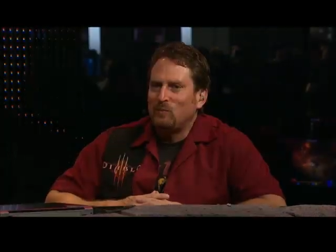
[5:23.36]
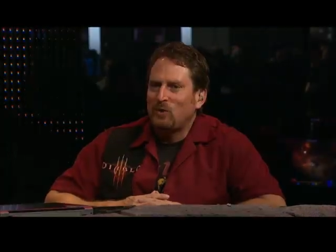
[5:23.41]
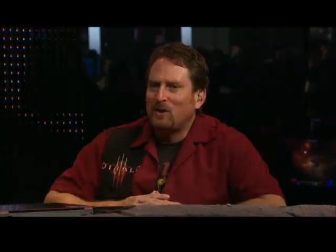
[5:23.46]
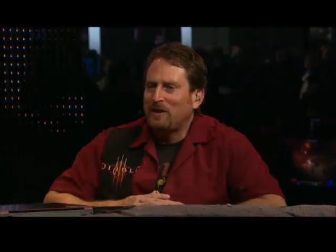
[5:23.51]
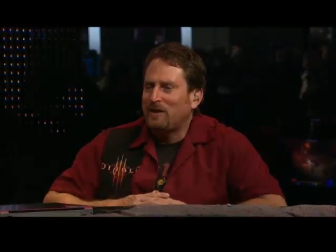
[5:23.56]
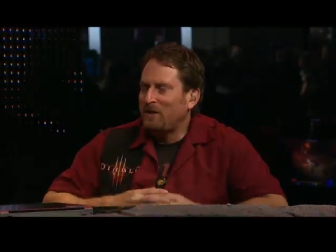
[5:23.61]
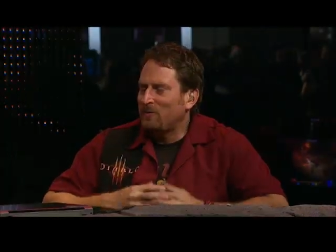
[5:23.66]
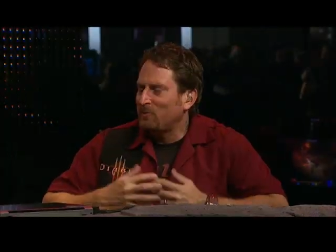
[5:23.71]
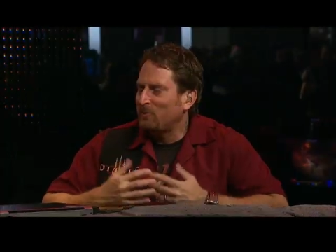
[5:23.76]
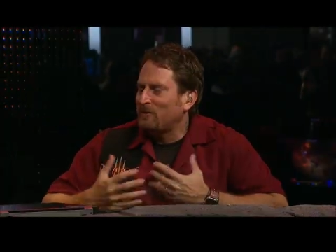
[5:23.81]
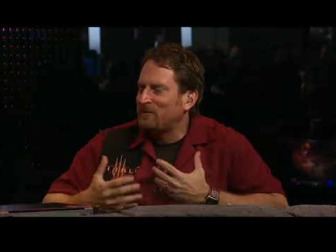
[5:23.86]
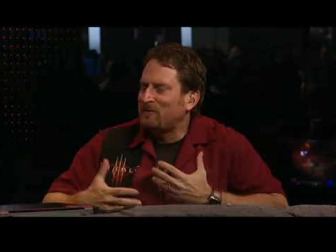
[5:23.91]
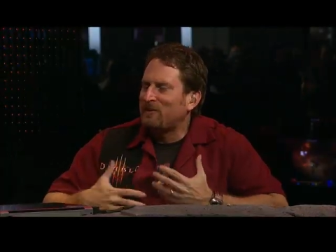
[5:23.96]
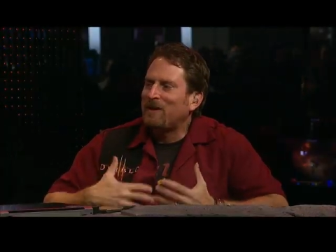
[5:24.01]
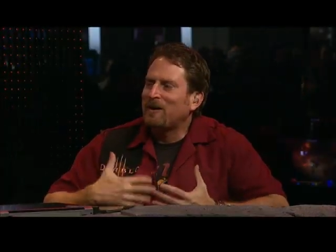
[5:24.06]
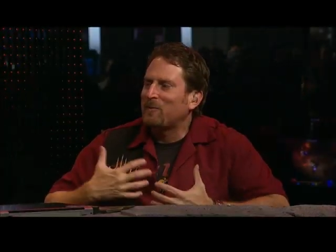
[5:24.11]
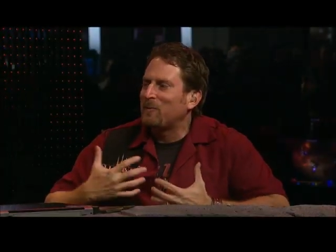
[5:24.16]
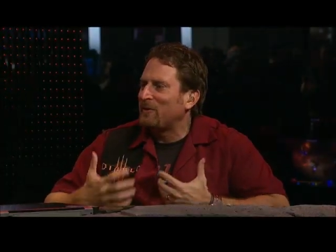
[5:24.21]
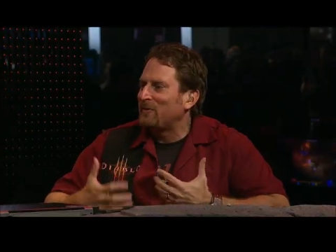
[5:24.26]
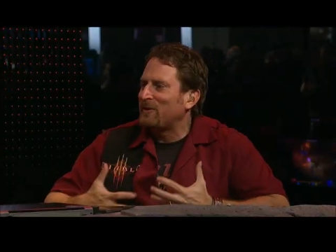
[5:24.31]
Well, I can't really
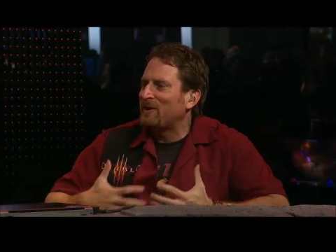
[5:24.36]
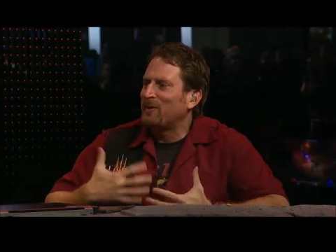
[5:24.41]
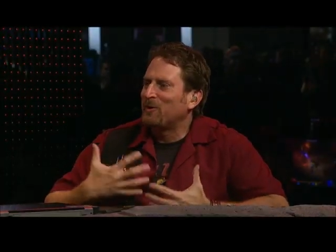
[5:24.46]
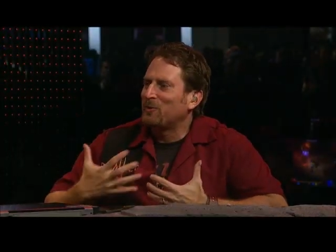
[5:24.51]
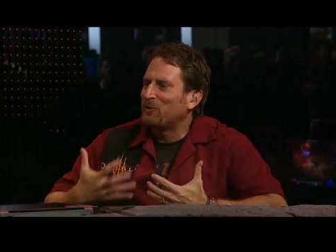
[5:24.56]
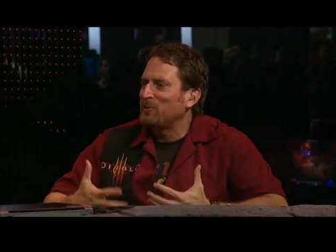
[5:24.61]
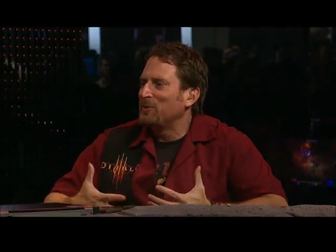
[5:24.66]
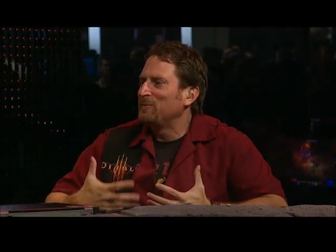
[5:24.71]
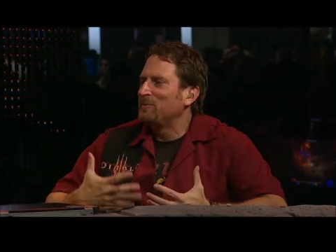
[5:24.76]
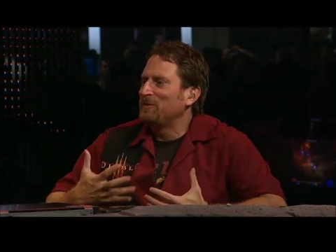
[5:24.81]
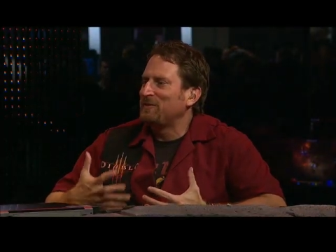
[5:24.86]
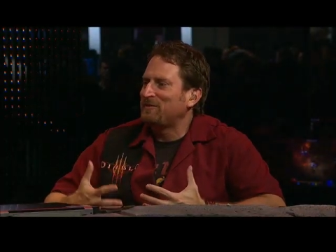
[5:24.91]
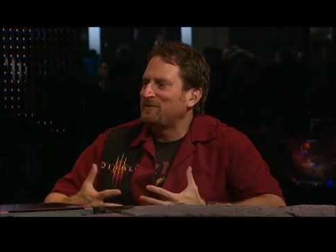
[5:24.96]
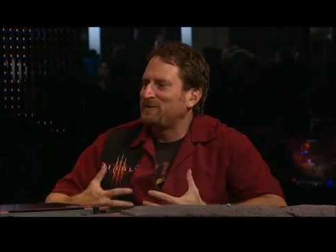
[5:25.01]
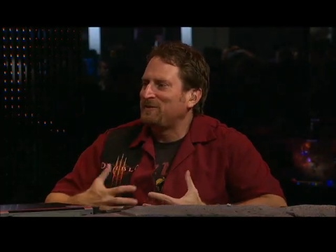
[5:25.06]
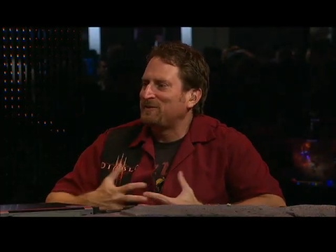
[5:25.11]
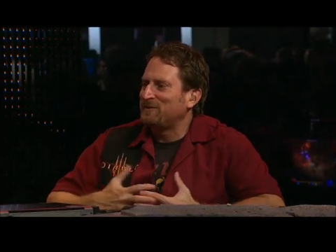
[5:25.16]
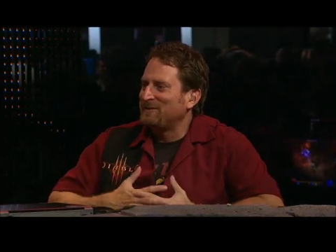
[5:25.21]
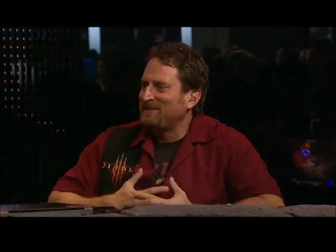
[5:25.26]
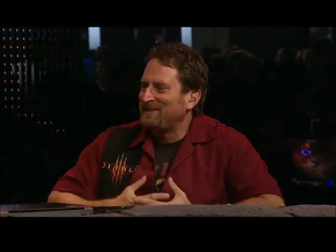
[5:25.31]
talk about that, or it wouldn't be a
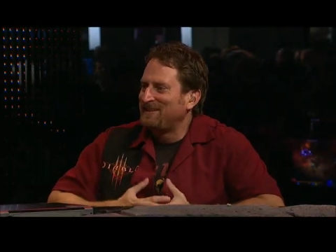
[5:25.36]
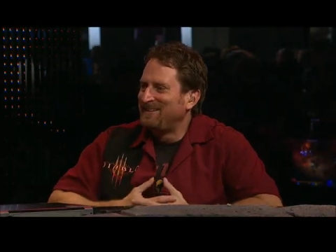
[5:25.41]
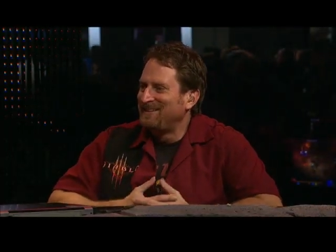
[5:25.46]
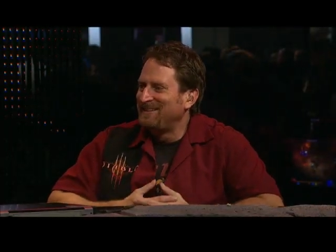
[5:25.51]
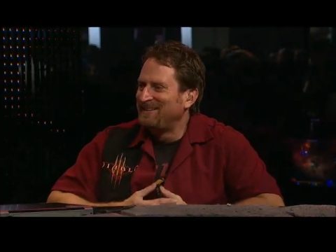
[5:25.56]
secret.